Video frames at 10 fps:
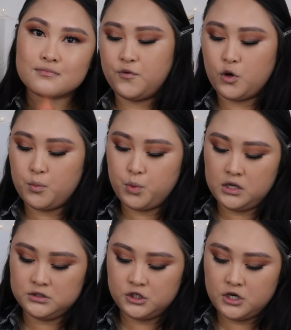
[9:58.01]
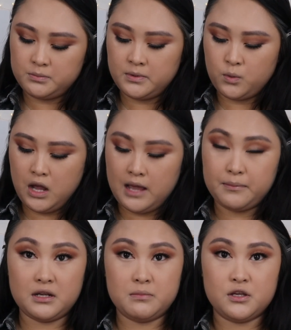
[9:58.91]
for bronzer,
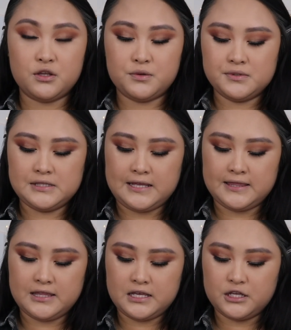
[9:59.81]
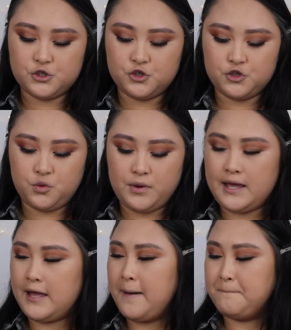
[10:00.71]
I'm going to be using the
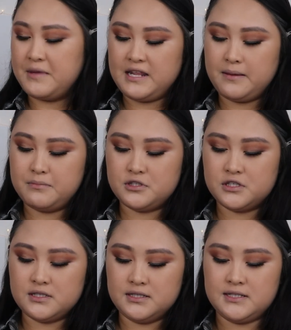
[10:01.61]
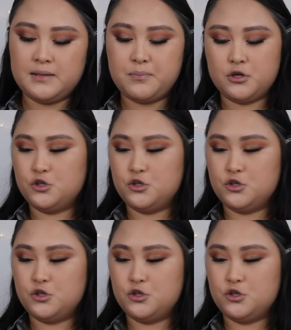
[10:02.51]
Jouer Medium to Deep